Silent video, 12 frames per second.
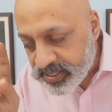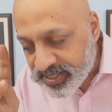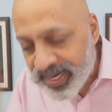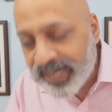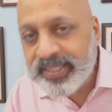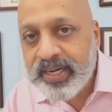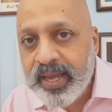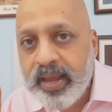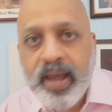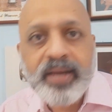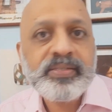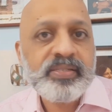
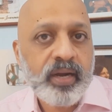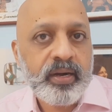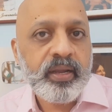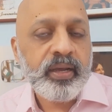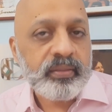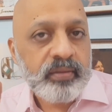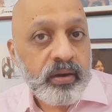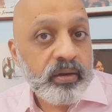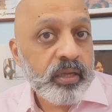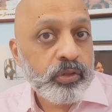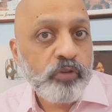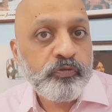Saturday and Sunday,
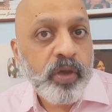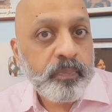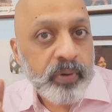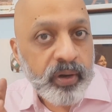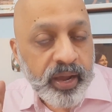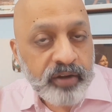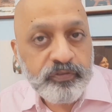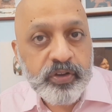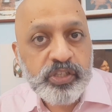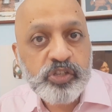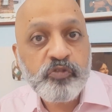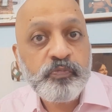30th of April and
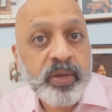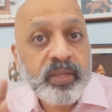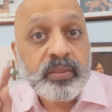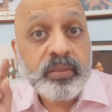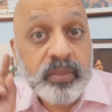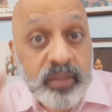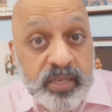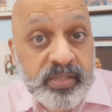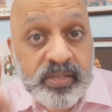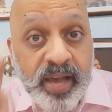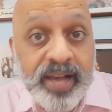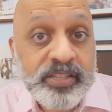1st of May,
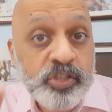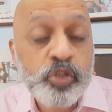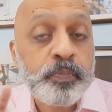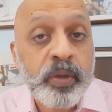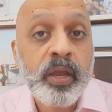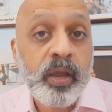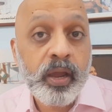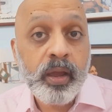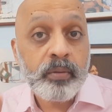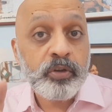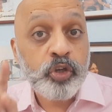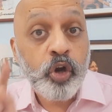this has to be
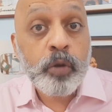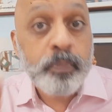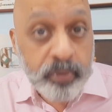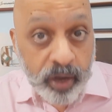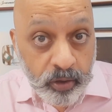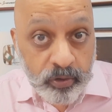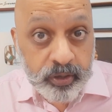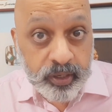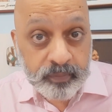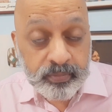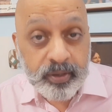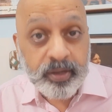your
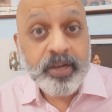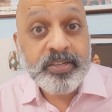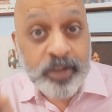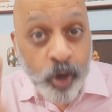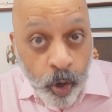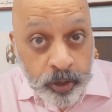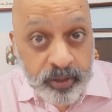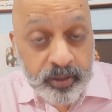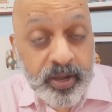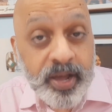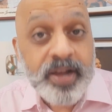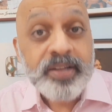priority. It's an
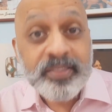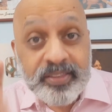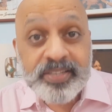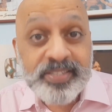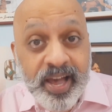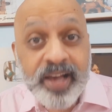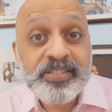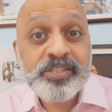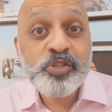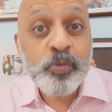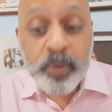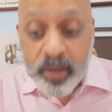order. This
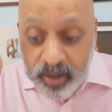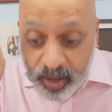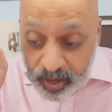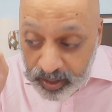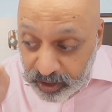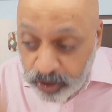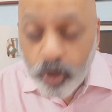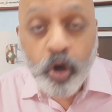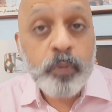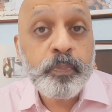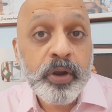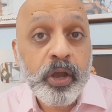has to be
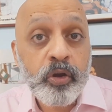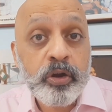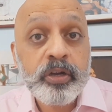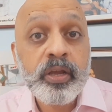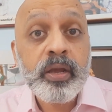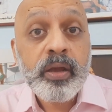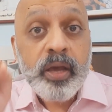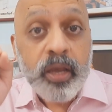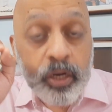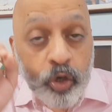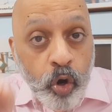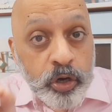your priority
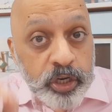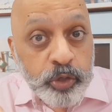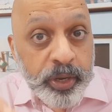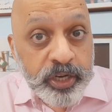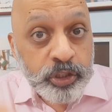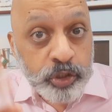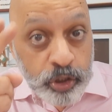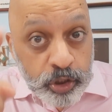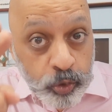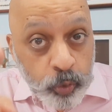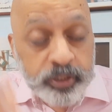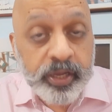in order to ensure
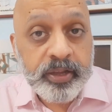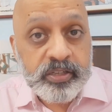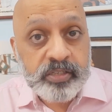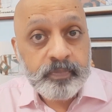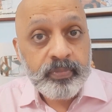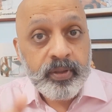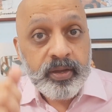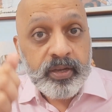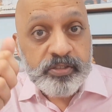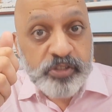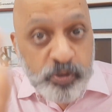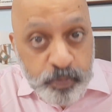two things:
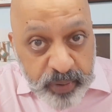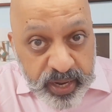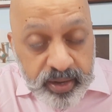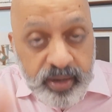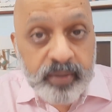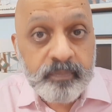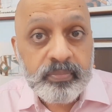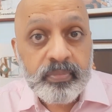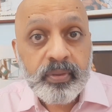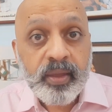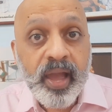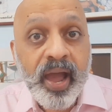speed
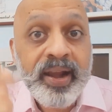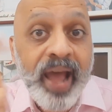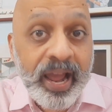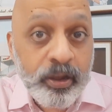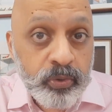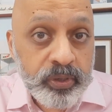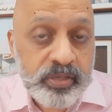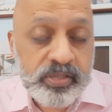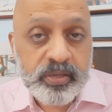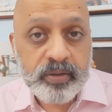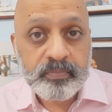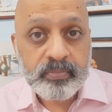and
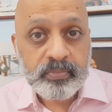accuracy.